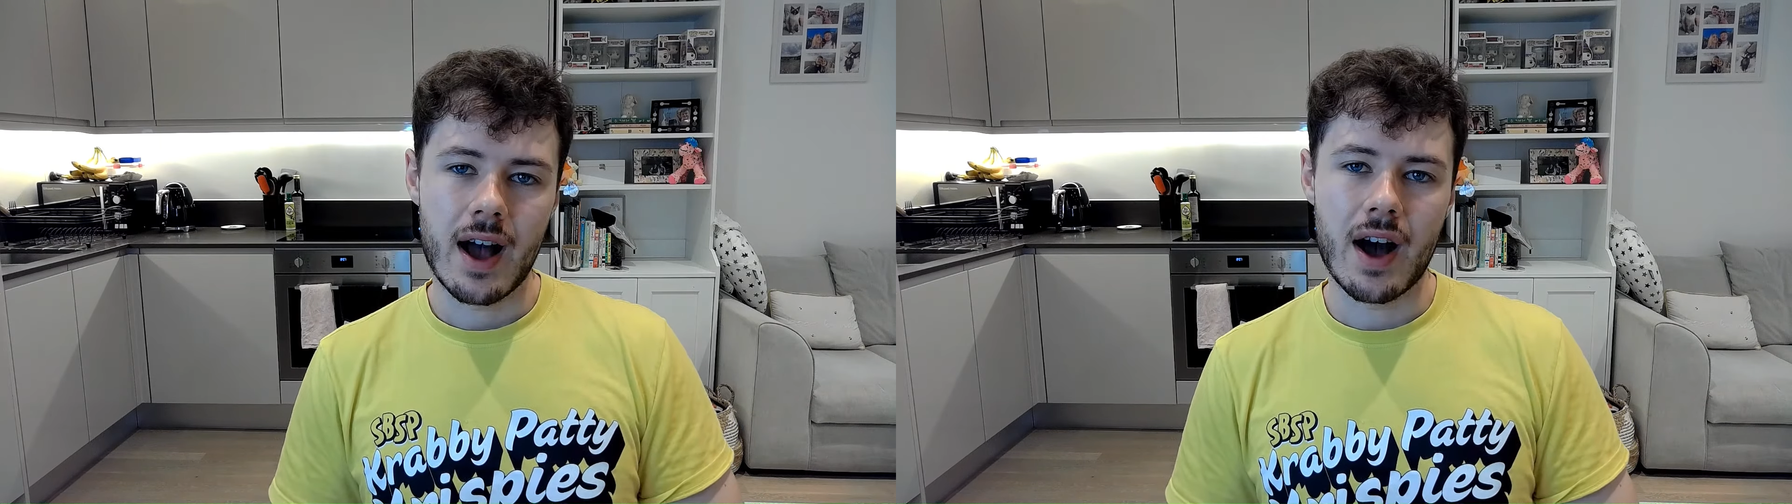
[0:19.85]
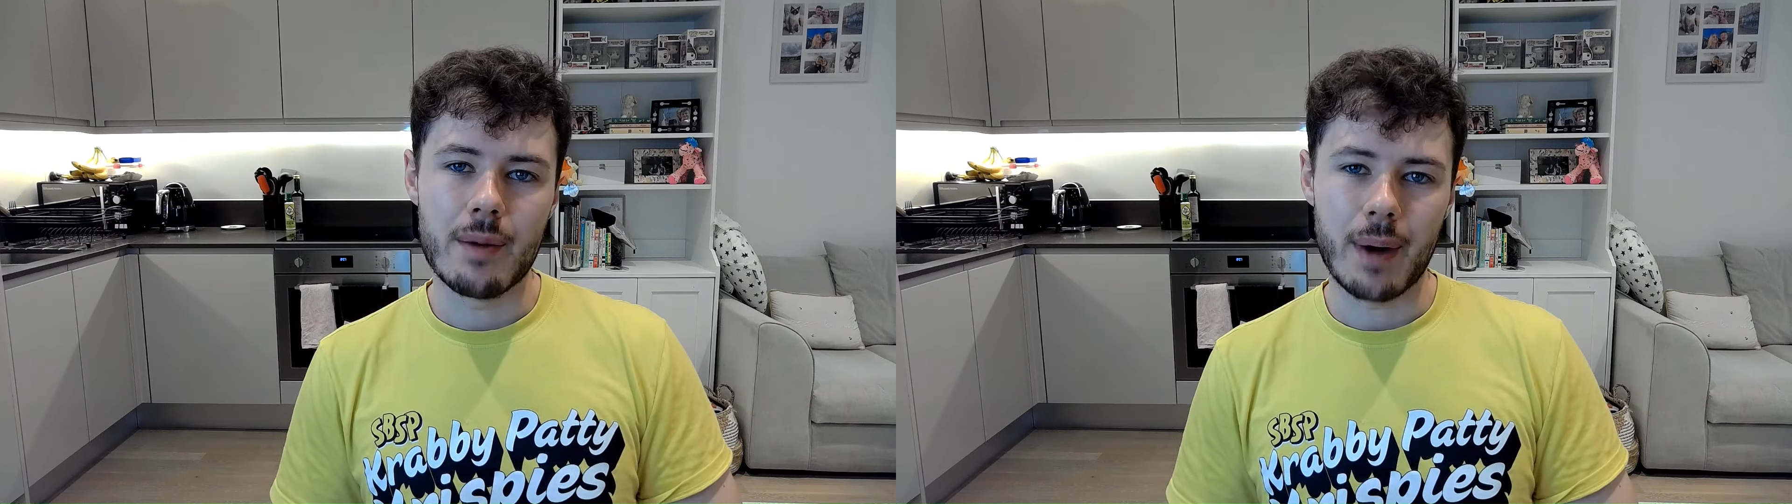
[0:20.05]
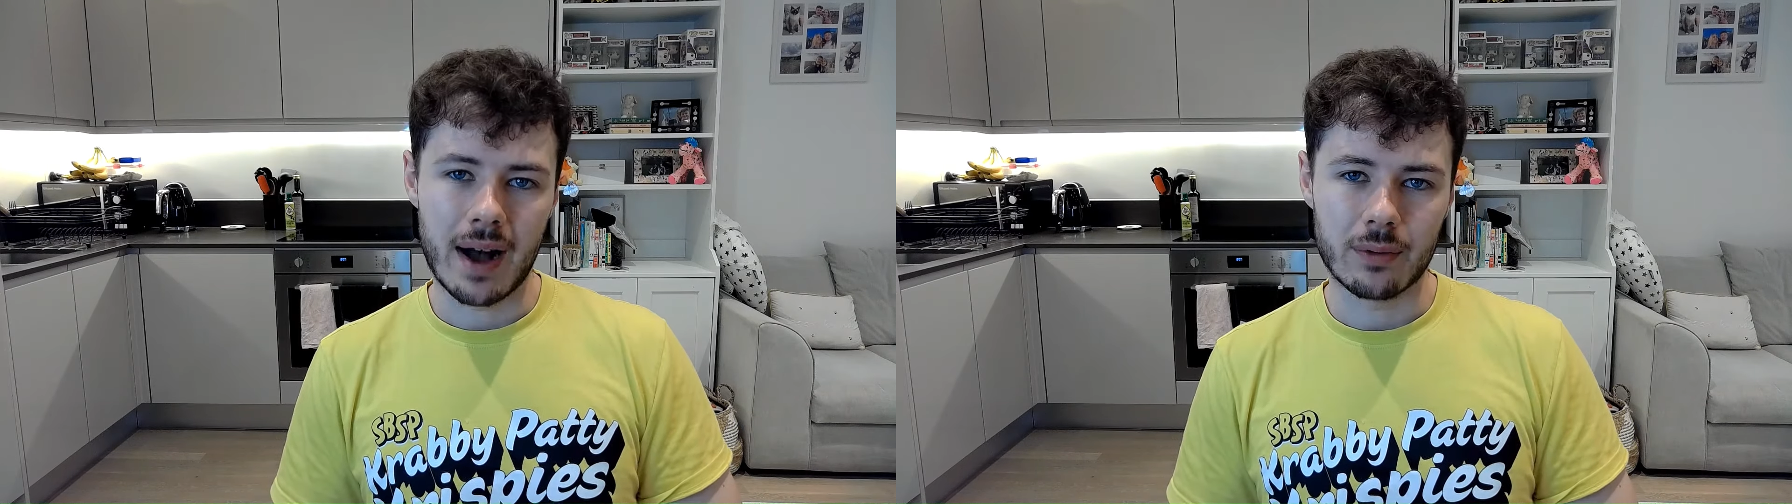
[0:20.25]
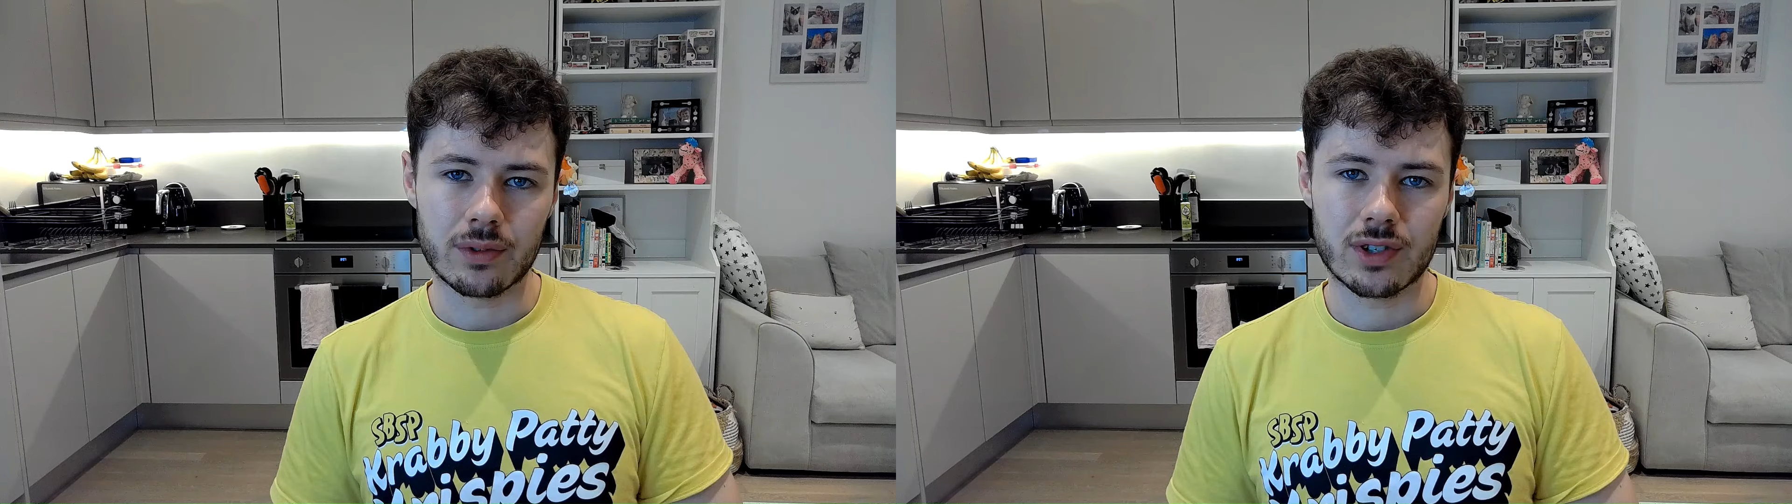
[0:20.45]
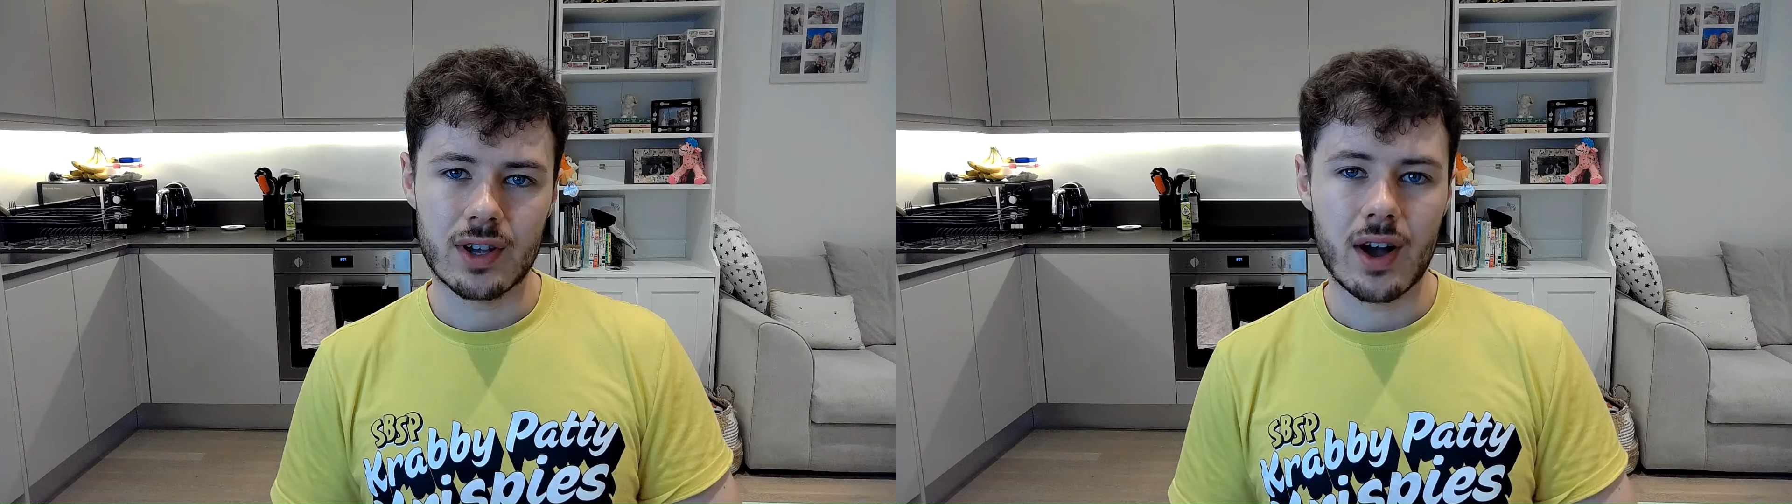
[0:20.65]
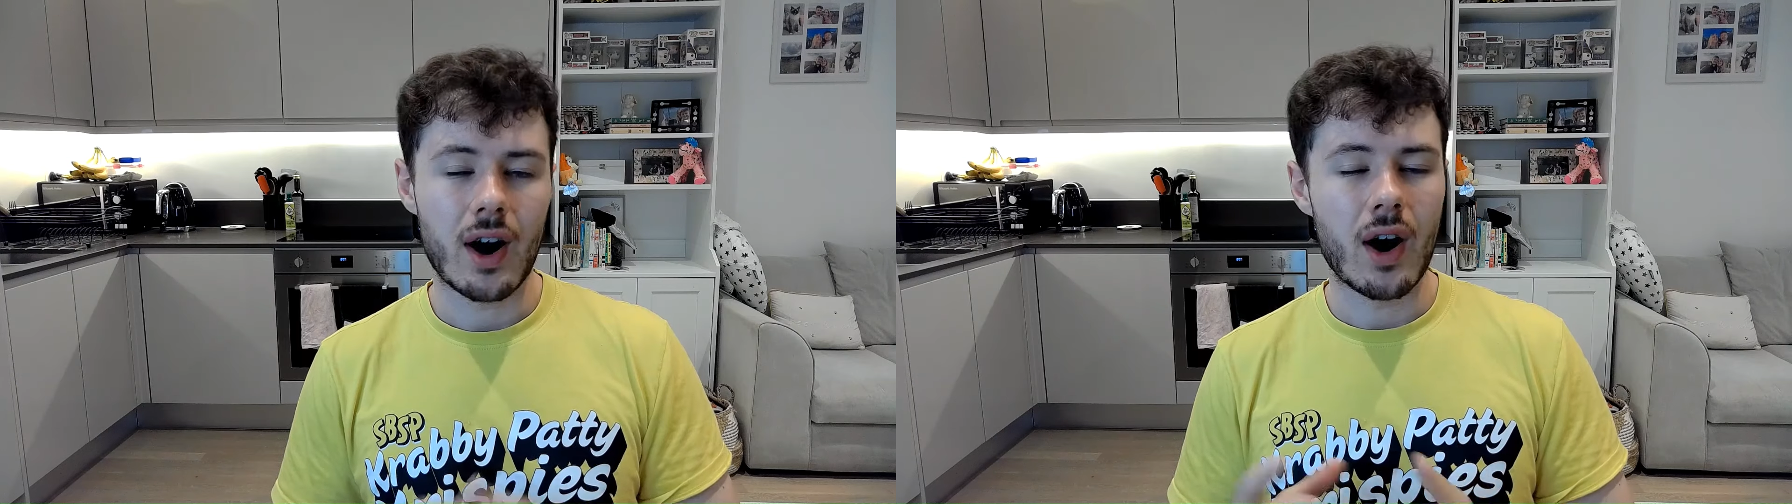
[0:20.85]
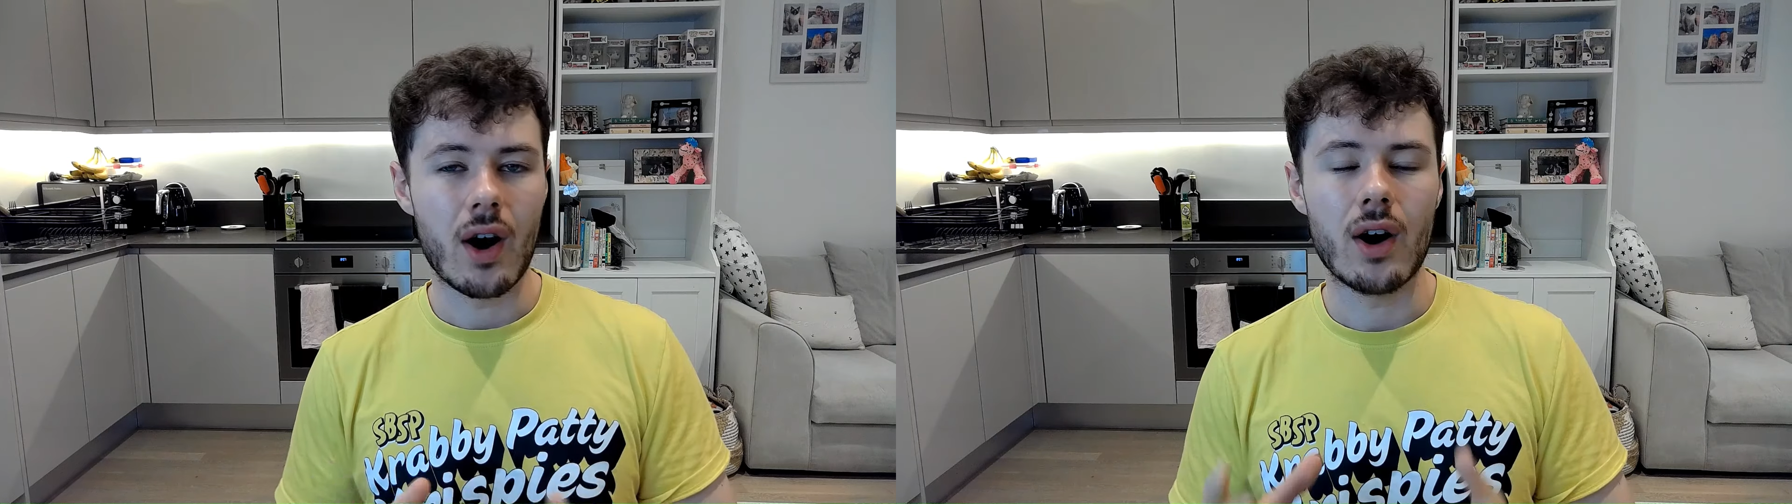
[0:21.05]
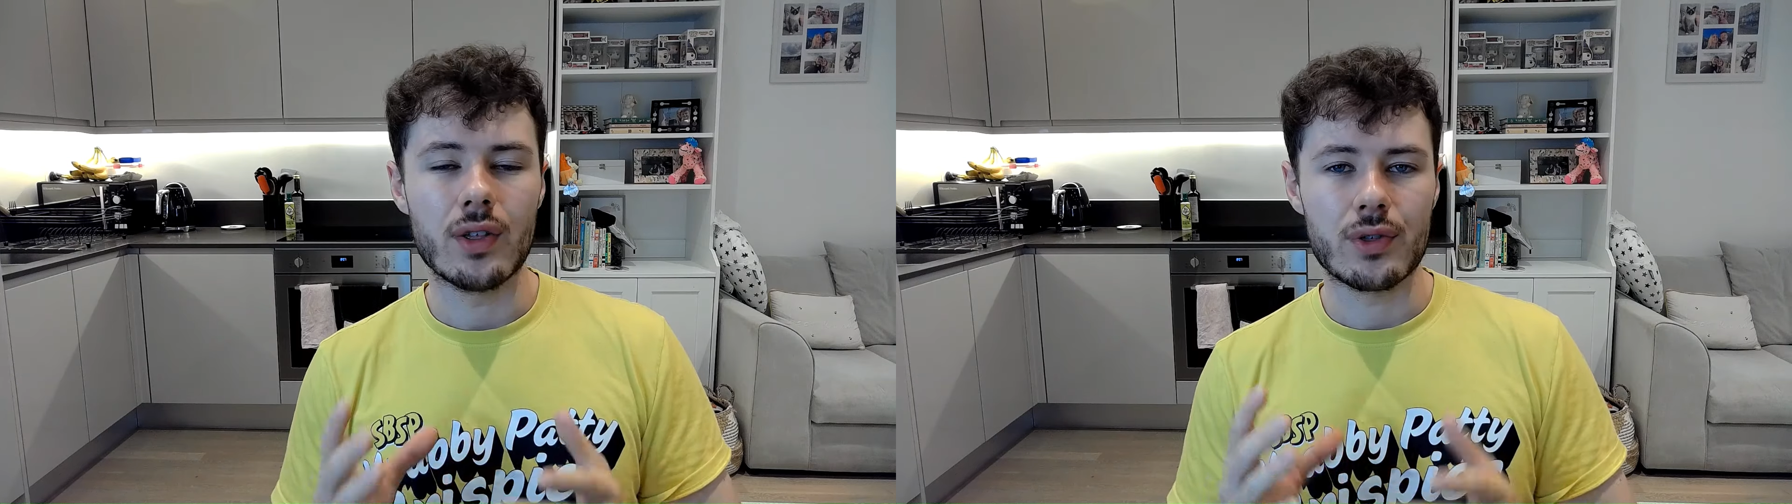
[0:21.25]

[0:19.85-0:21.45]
about our